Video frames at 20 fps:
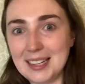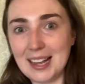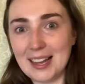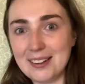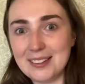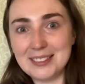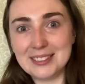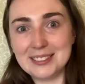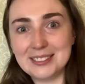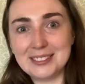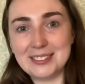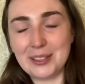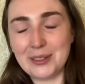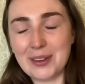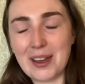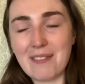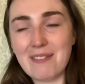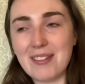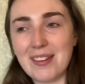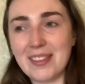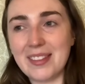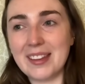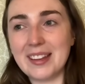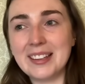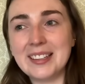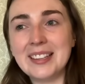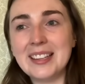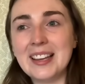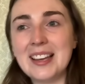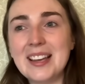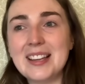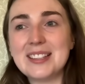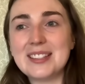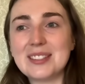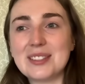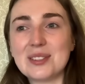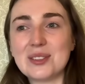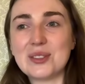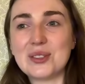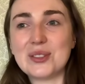out and do everything.
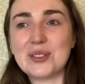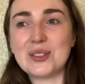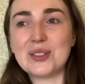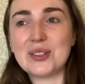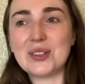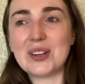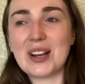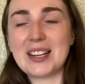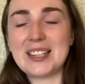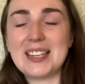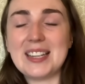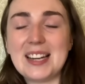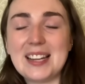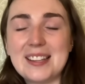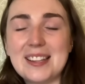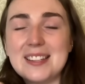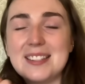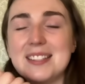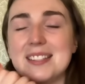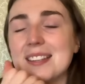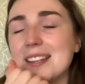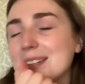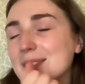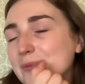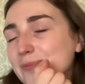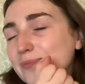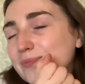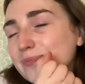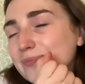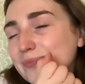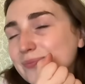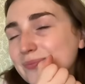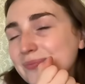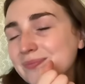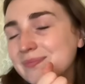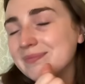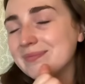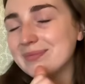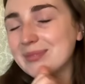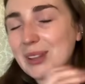So a day like this is like,
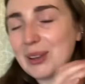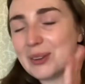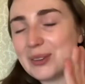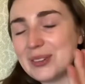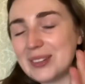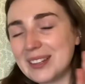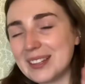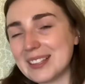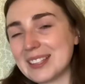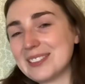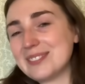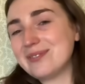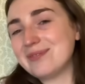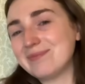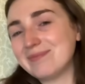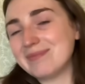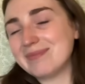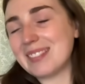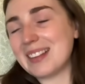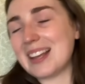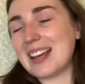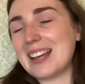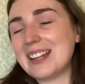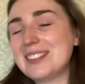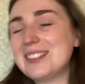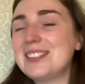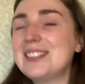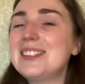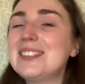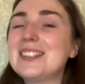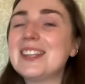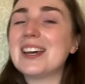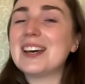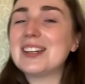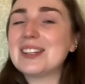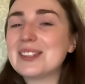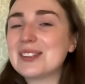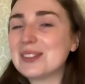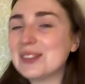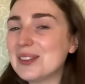okay, I'll just chill,
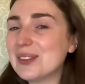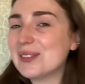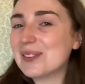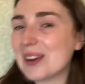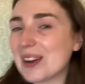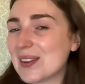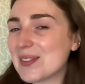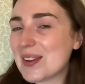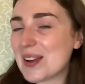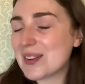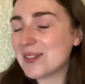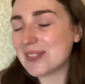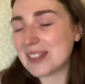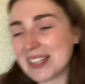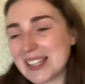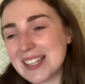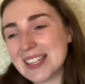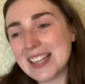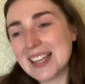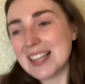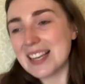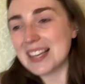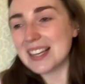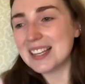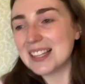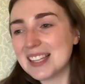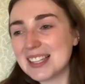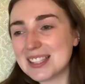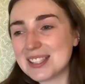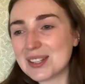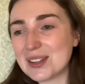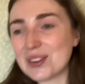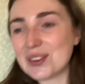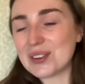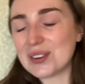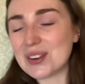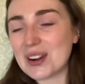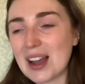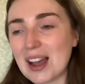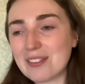don't you worry about me.
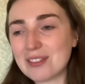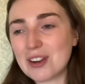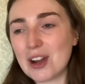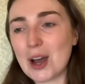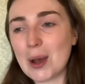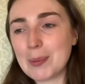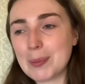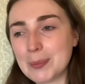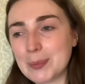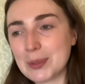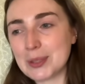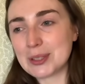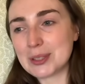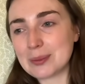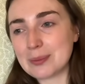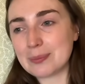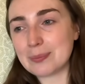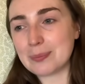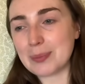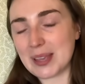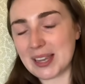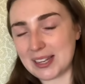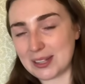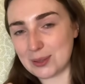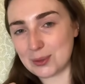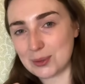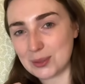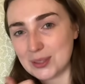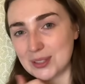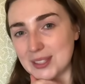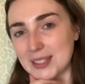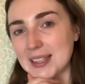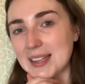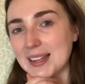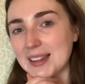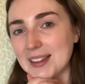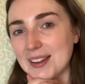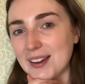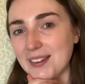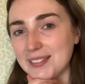So I've got up and put some baked oats in
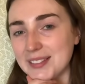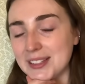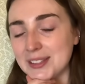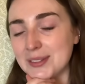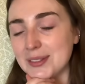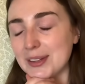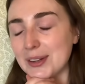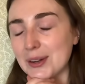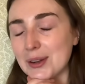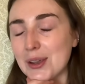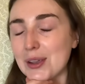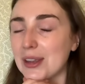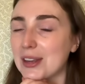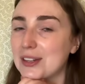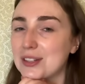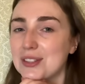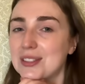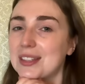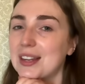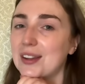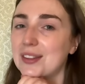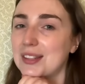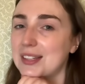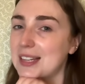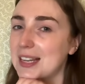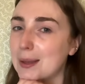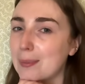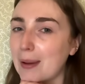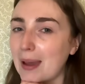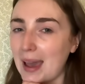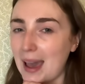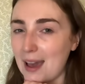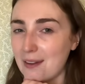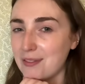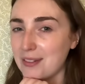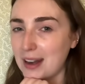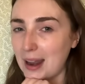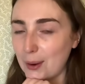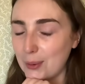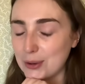the oven, so they're cooking just now. They take about half
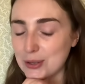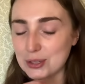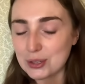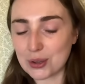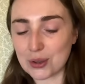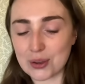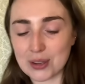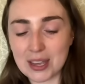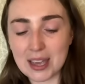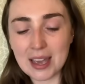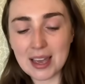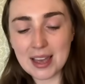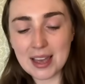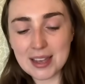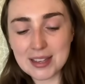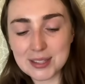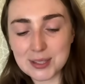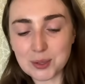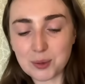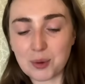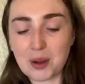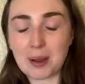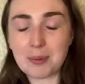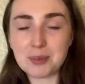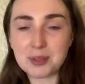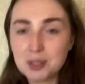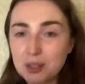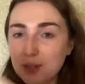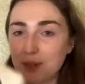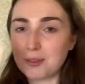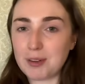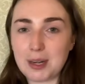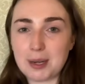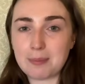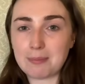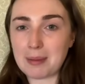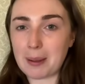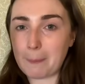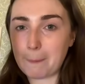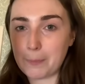an hour to cook, so I'm just going to read
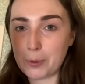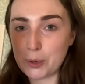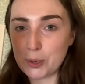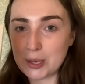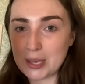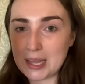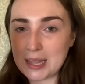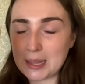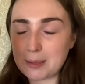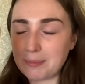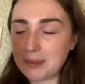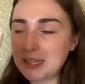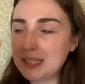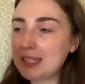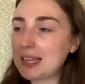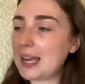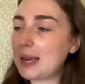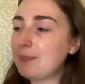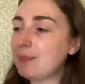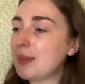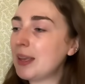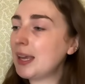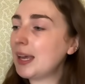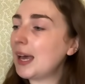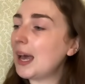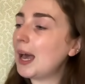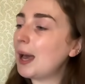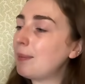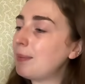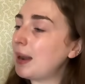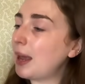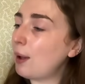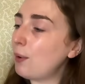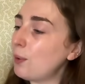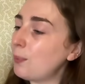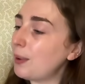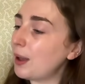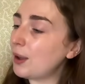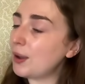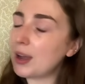my book in the meantime. I'm now
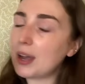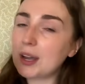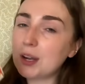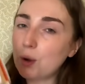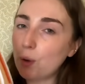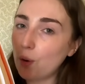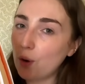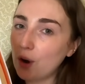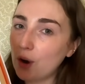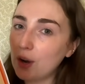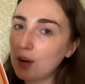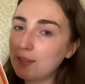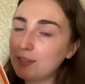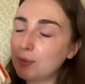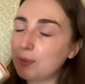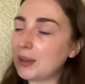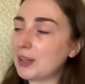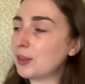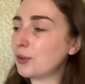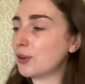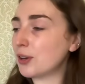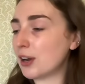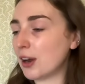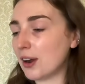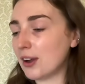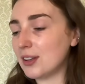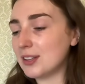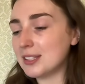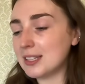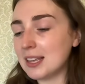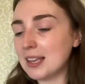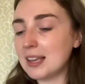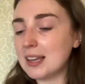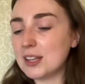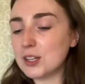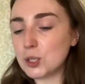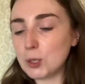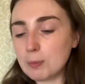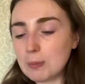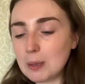about a quarter of the way through, girls.
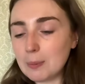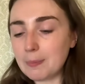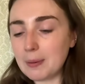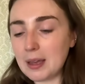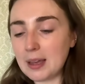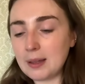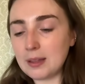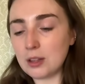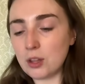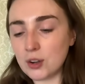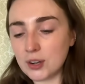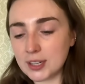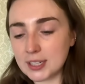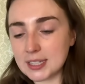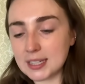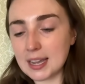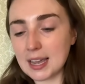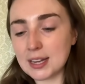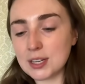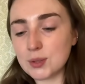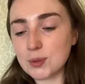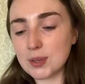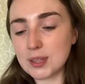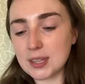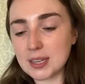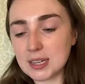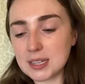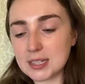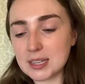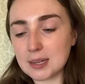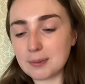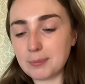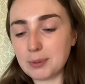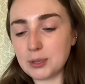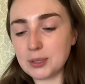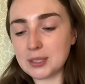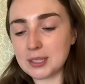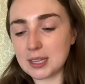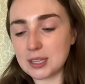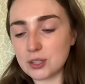Took me a bit longer to get into it than it did Blue
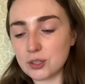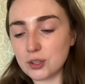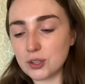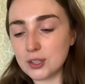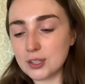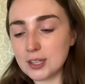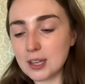Sisters,